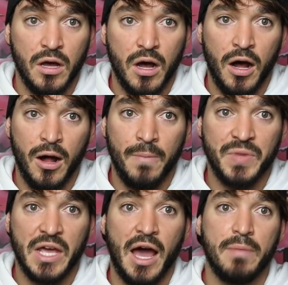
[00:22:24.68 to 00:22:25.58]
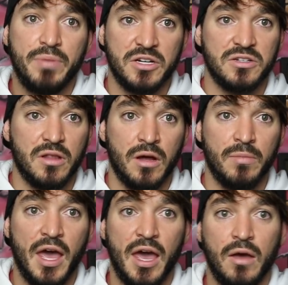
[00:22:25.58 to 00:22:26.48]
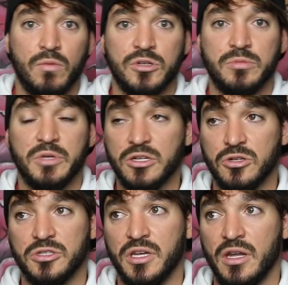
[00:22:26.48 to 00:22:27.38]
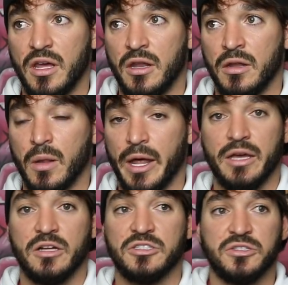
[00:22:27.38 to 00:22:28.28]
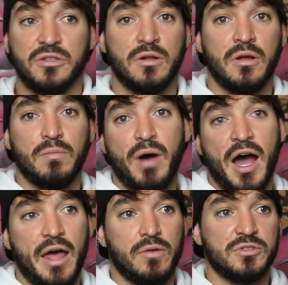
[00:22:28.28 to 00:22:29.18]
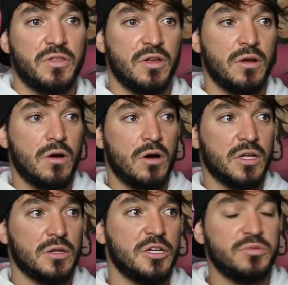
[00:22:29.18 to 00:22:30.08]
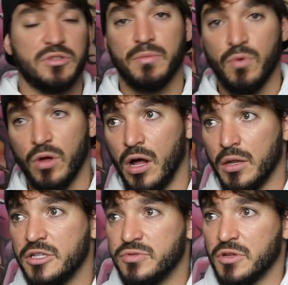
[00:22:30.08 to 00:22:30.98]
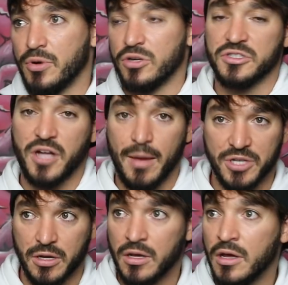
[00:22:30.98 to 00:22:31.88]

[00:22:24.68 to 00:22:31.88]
and I pitched to them, hey, would you be interested in letting us buy it? There was a thing called a lease with a purchase option.